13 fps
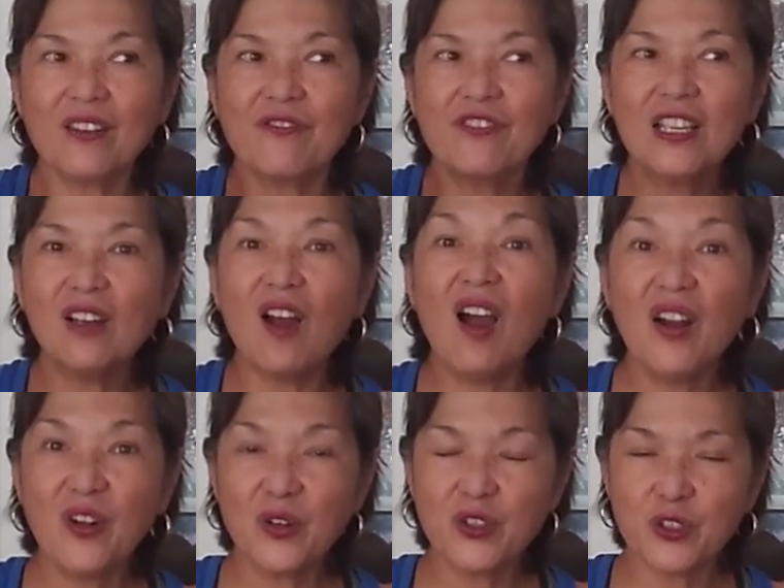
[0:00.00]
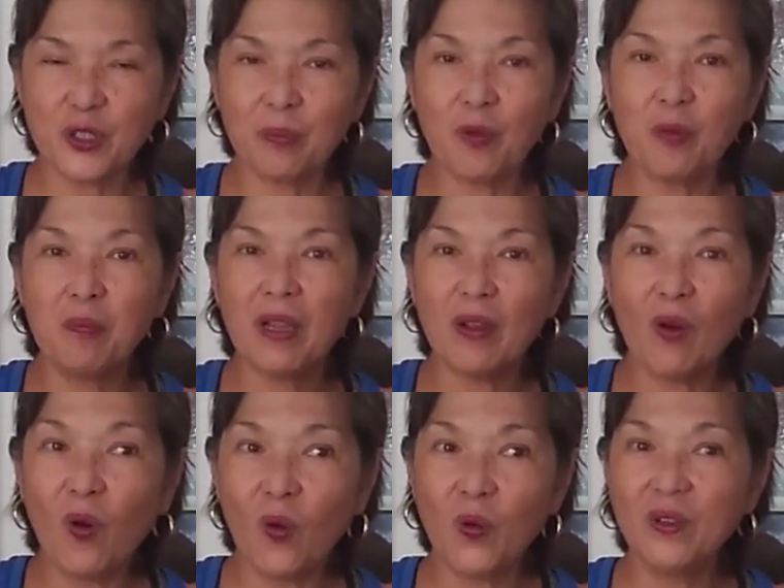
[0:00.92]
and feel ownership of my
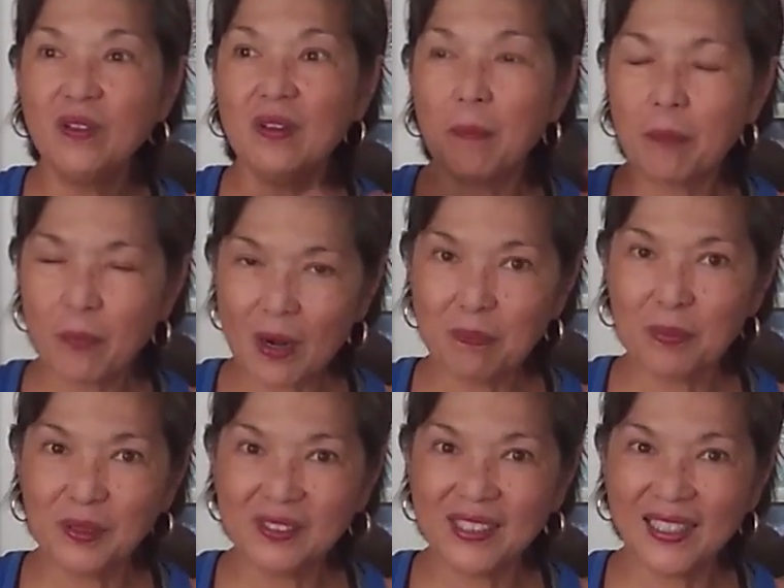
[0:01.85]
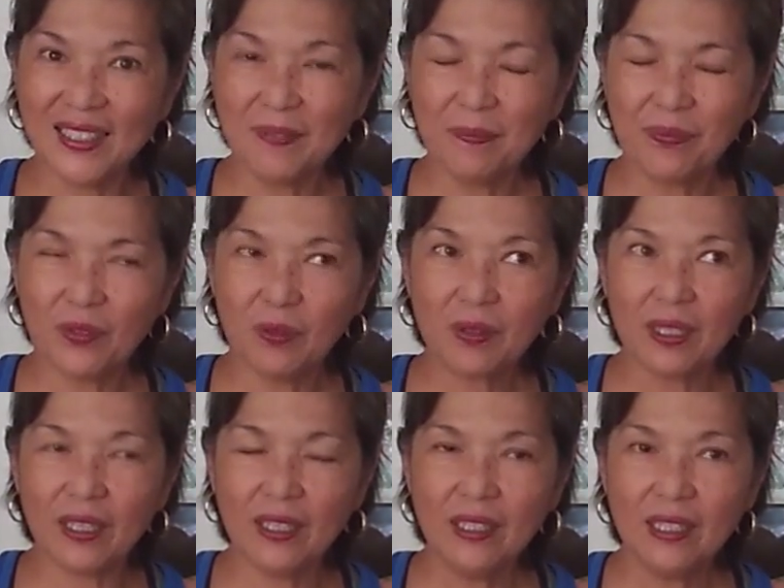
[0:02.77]
own property.
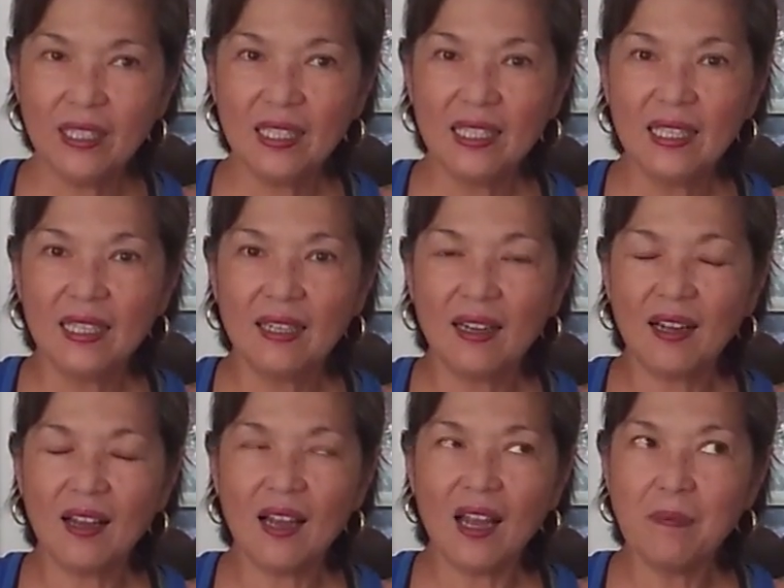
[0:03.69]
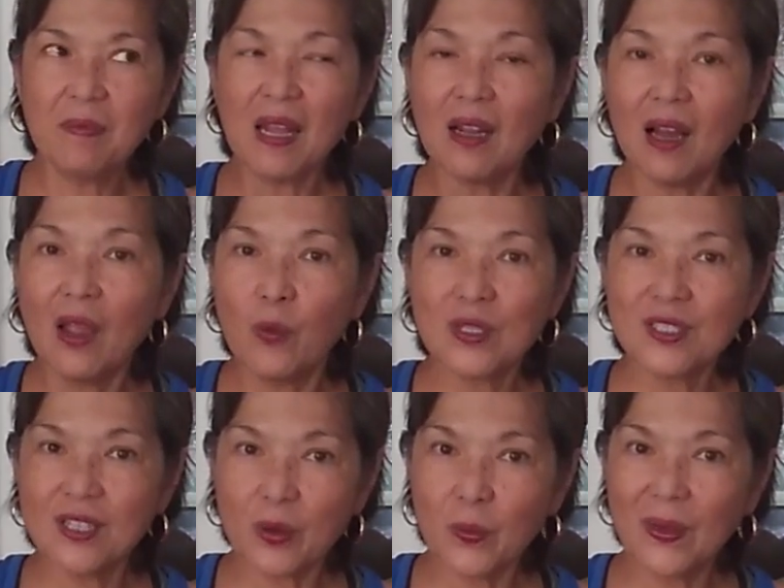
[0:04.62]
Okay, I was
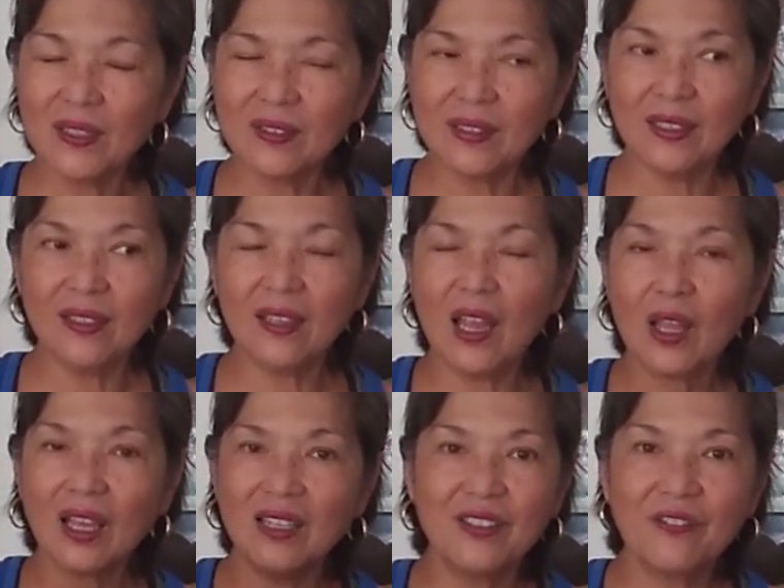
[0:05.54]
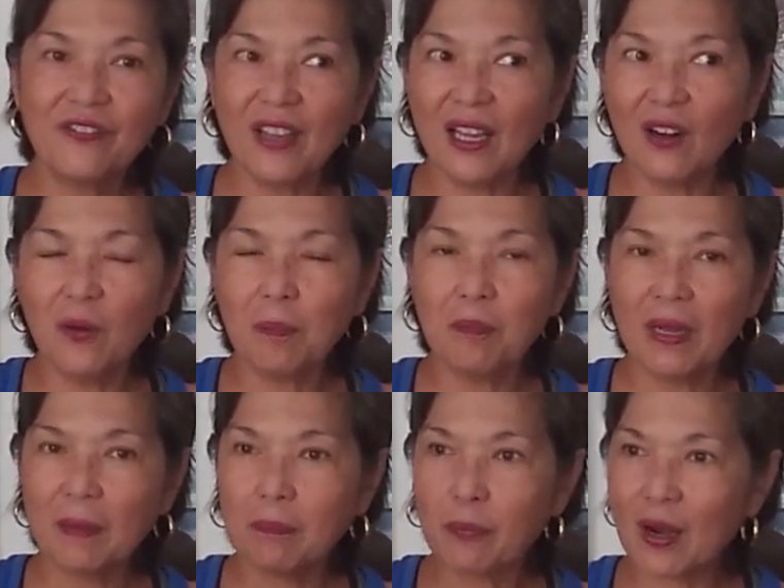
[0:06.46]
not renting. I can develop
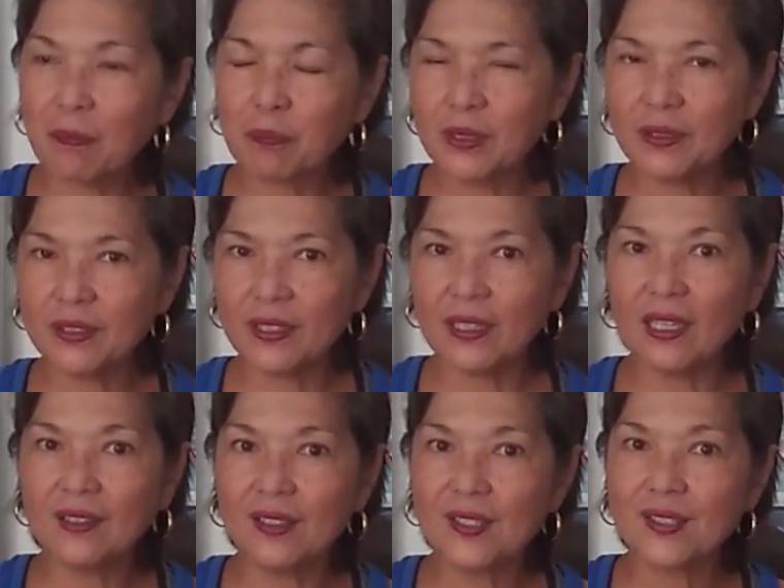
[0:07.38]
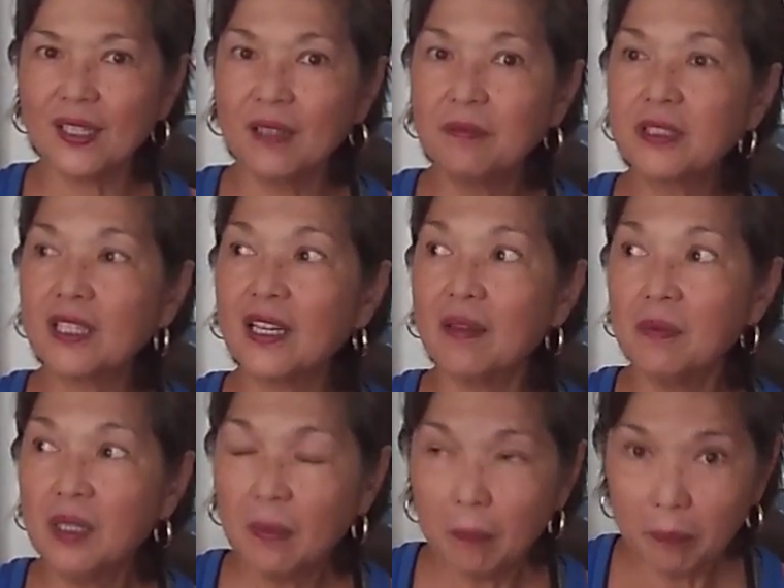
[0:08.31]
my property at the same
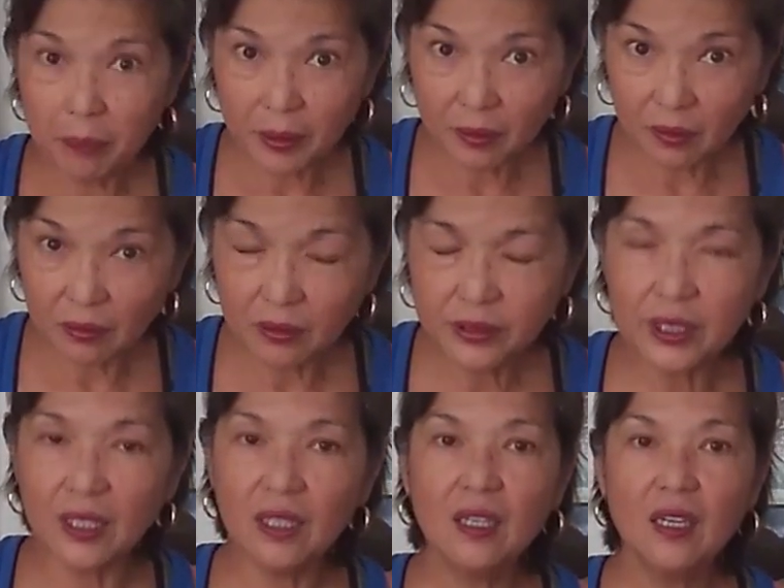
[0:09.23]
time, build